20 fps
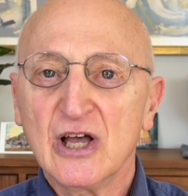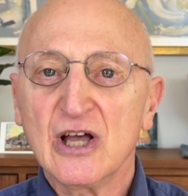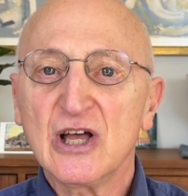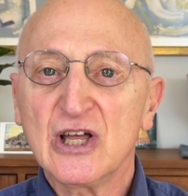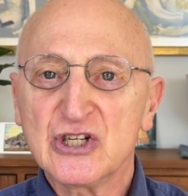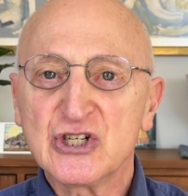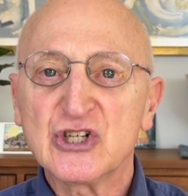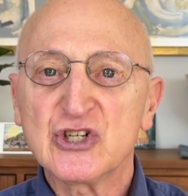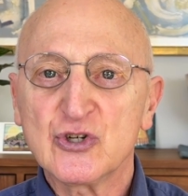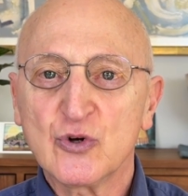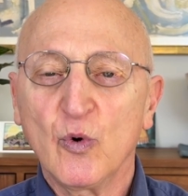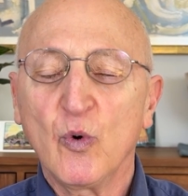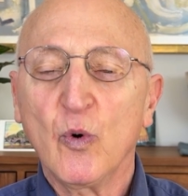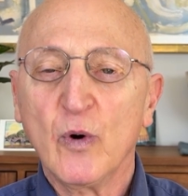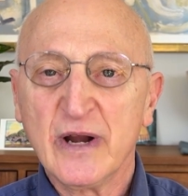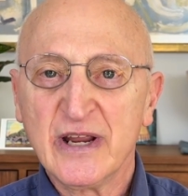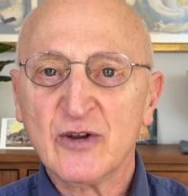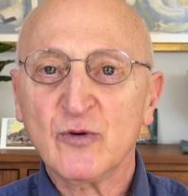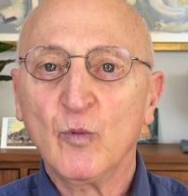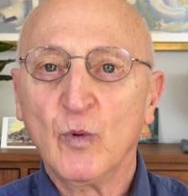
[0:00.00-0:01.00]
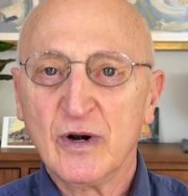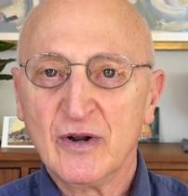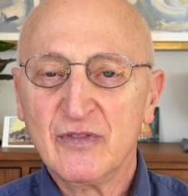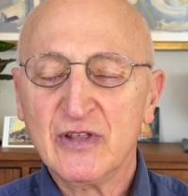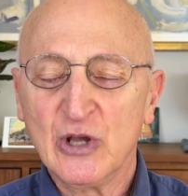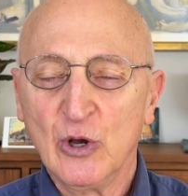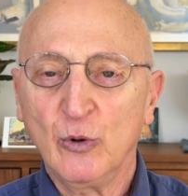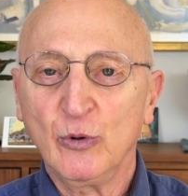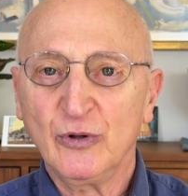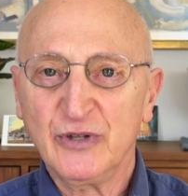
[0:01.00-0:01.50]
story in one of the
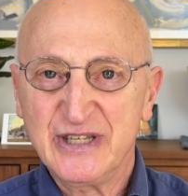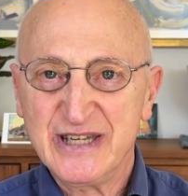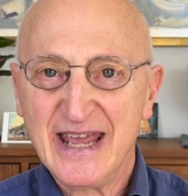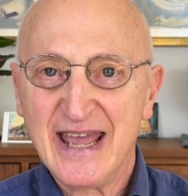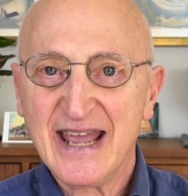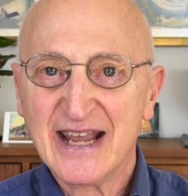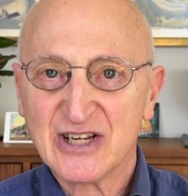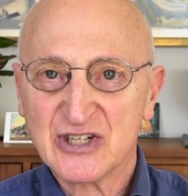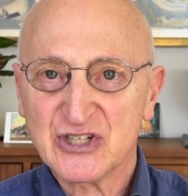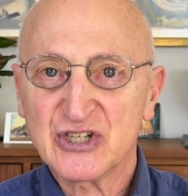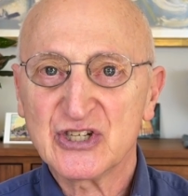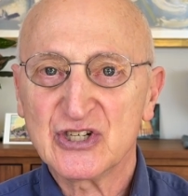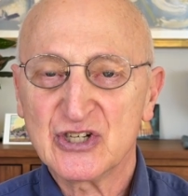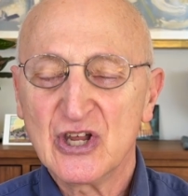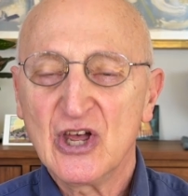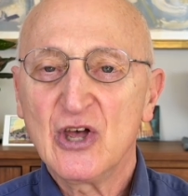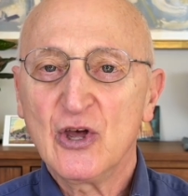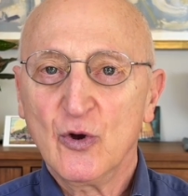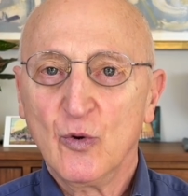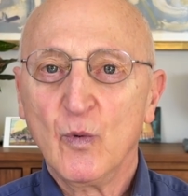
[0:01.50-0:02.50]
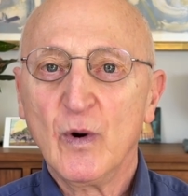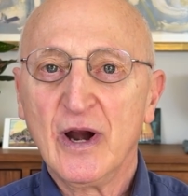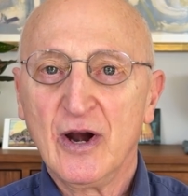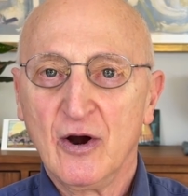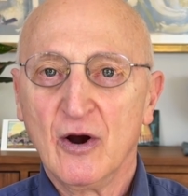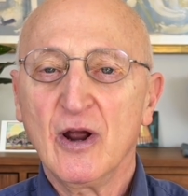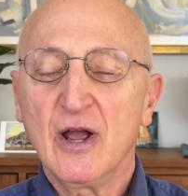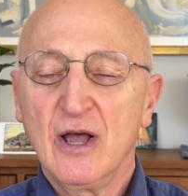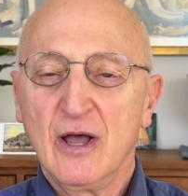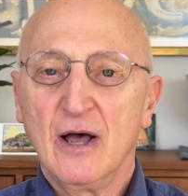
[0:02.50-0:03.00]
old texts
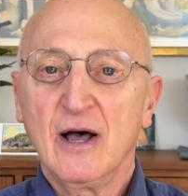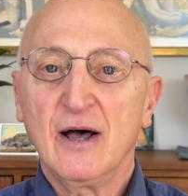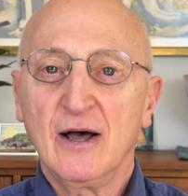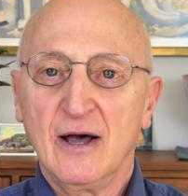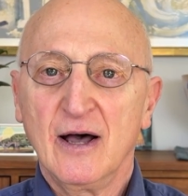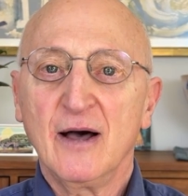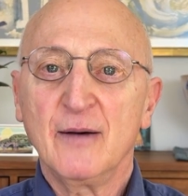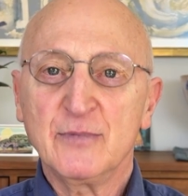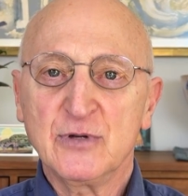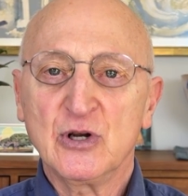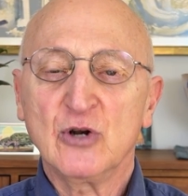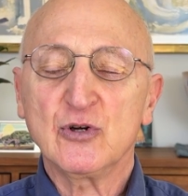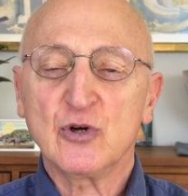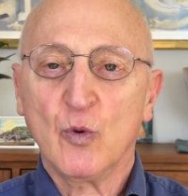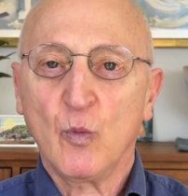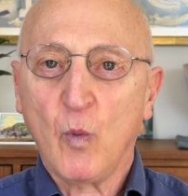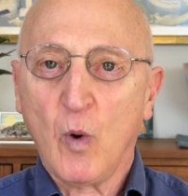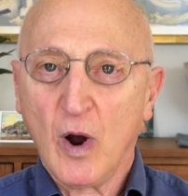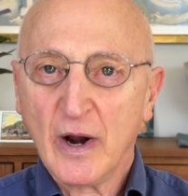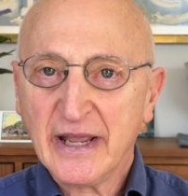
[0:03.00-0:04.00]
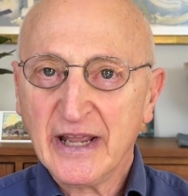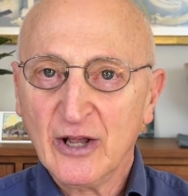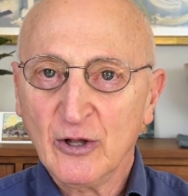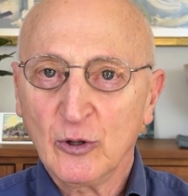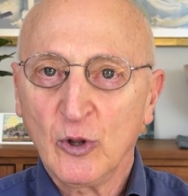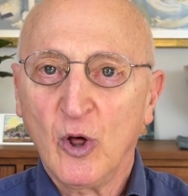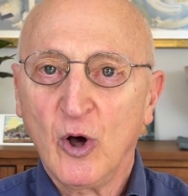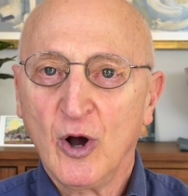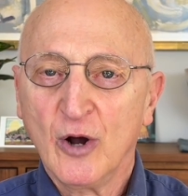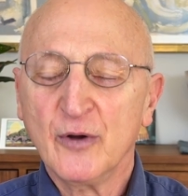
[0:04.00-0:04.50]
where you're walking
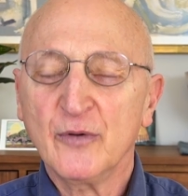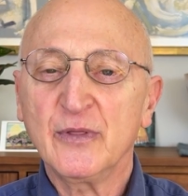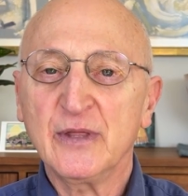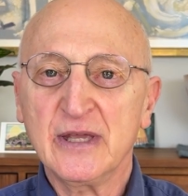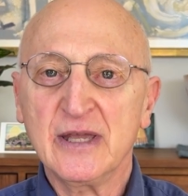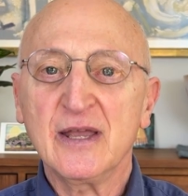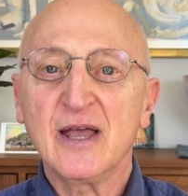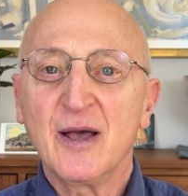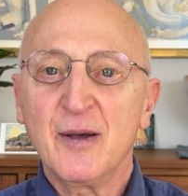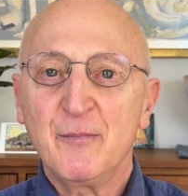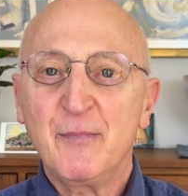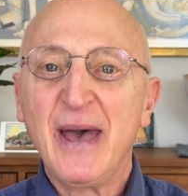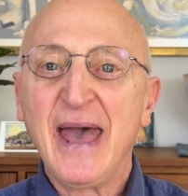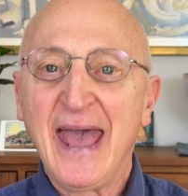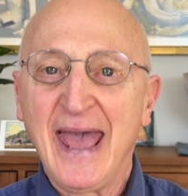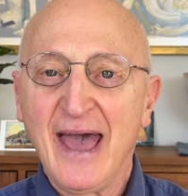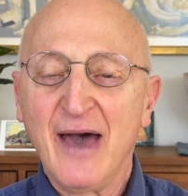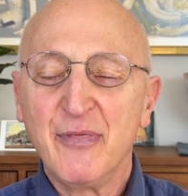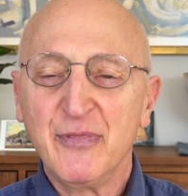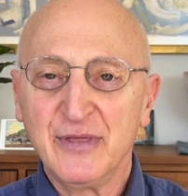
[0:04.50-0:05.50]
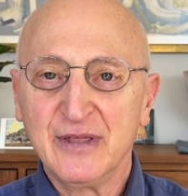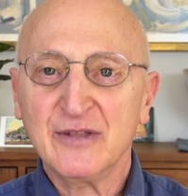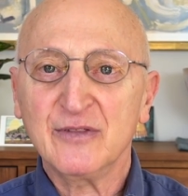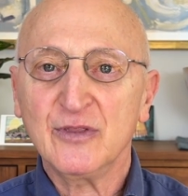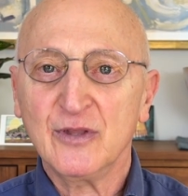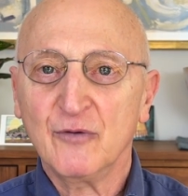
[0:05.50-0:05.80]
along the path in the